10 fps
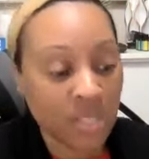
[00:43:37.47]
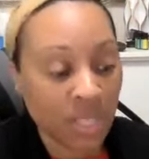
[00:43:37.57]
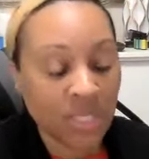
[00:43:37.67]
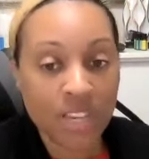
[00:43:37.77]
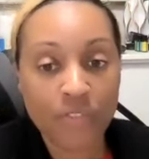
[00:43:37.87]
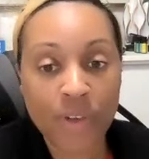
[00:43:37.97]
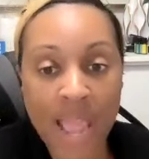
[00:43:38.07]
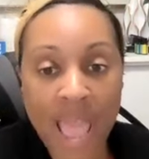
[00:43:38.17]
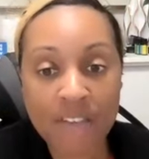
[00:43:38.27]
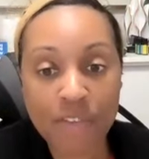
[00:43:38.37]
the
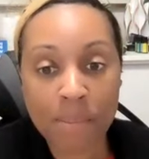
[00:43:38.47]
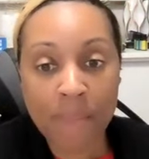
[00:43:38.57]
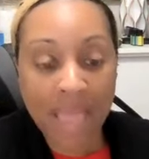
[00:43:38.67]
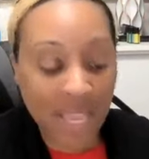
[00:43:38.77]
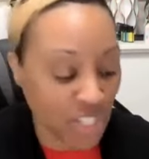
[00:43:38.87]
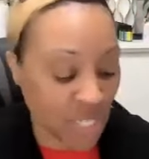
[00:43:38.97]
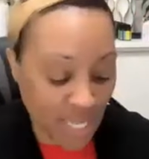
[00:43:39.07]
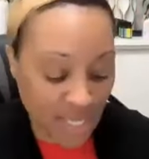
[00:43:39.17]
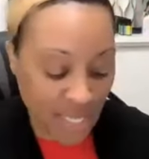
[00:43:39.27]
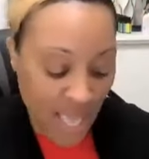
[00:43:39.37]
different
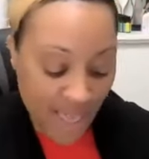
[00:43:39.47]
affirmations